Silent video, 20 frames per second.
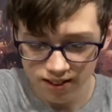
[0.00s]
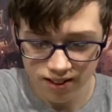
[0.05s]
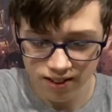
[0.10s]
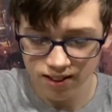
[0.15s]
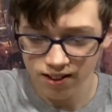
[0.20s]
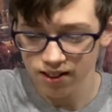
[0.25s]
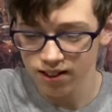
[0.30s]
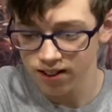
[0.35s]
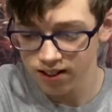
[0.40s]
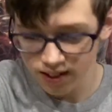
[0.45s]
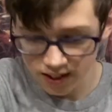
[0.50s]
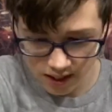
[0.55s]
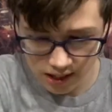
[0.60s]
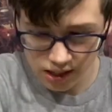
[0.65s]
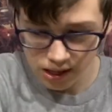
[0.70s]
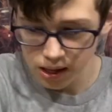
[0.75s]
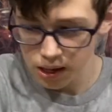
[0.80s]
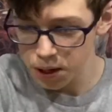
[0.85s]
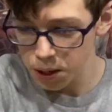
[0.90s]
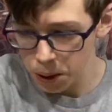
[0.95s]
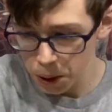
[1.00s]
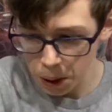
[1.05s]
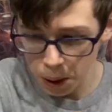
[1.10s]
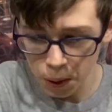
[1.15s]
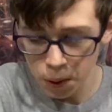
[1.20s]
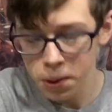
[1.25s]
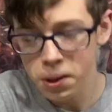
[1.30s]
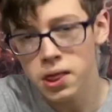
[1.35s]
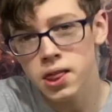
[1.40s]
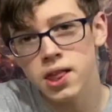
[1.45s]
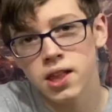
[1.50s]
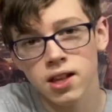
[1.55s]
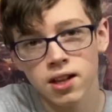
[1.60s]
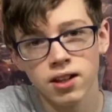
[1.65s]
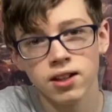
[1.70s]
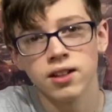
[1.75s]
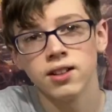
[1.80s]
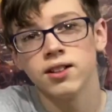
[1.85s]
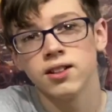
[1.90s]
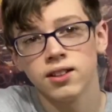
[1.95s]

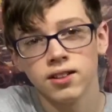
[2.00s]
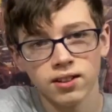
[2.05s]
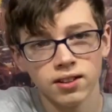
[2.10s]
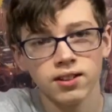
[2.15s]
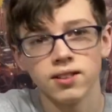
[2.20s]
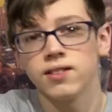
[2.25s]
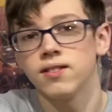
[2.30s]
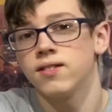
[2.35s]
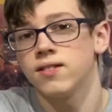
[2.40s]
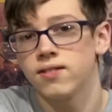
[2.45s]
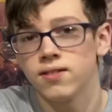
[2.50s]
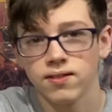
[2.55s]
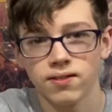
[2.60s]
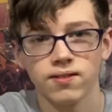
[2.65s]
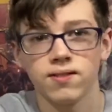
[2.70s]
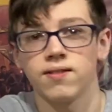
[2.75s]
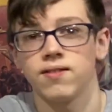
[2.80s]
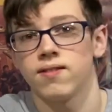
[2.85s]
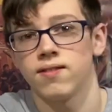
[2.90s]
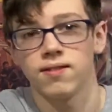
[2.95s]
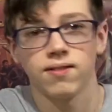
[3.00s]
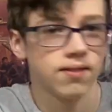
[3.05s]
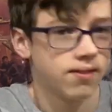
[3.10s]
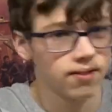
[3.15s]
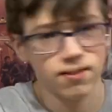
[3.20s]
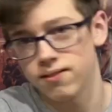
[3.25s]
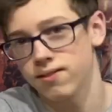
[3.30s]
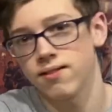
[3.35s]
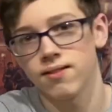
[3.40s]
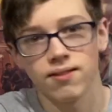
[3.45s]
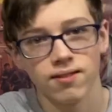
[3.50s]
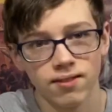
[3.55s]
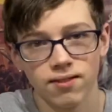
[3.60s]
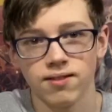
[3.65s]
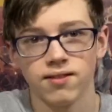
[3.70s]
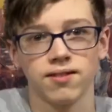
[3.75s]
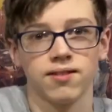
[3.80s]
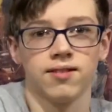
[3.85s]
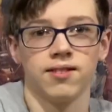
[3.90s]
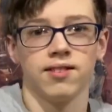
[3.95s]

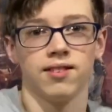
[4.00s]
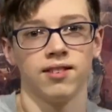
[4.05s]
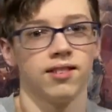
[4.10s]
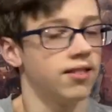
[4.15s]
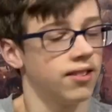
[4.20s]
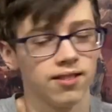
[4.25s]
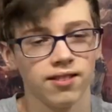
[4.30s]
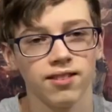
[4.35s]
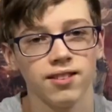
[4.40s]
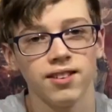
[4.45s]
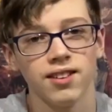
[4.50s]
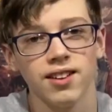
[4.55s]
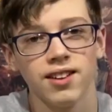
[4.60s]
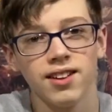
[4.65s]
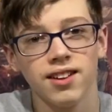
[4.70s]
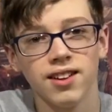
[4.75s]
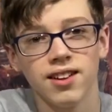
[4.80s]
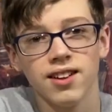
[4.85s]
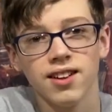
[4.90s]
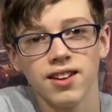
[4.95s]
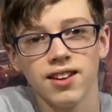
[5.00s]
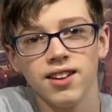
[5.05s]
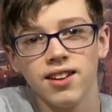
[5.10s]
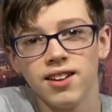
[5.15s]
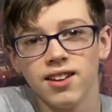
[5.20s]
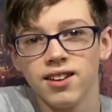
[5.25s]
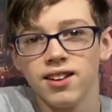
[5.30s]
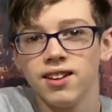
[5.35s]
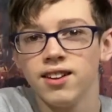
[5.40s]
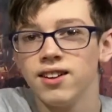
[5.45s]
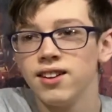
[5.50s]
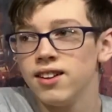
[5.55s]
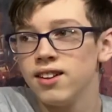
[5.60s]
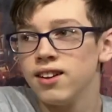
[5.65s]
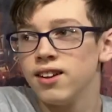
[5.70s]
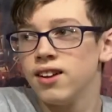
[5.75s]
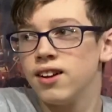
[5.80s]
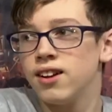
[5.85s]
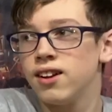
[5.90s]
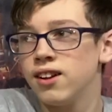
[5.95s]

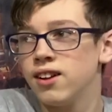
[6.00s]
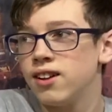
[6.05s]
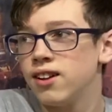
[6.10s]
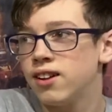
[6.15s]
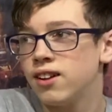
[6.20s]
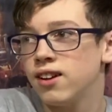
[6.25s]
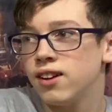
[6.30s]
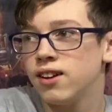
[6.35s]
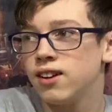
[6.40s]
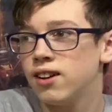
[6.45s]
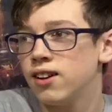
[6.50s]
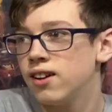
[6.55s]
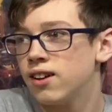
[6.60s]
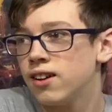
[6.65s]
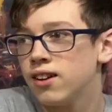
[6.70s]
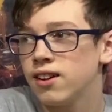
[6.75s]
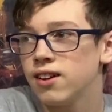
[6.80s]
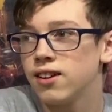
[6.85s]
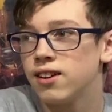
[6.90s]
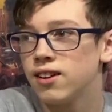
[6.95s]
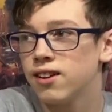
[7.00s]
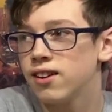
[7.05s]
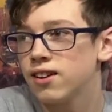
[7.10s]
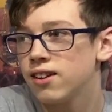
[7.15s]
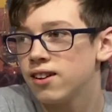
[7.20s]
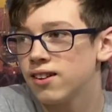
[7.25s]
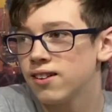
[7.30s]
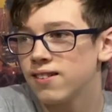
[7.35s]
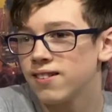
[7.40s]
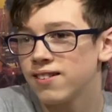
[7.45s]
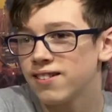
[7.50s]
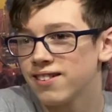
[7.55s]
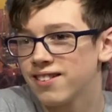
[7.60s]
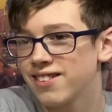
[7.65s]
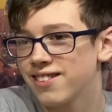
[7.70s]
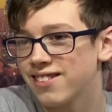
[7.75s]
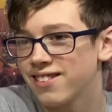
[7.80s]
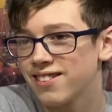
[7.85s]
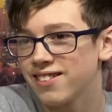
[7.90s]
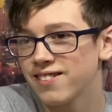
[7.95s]
[no speech]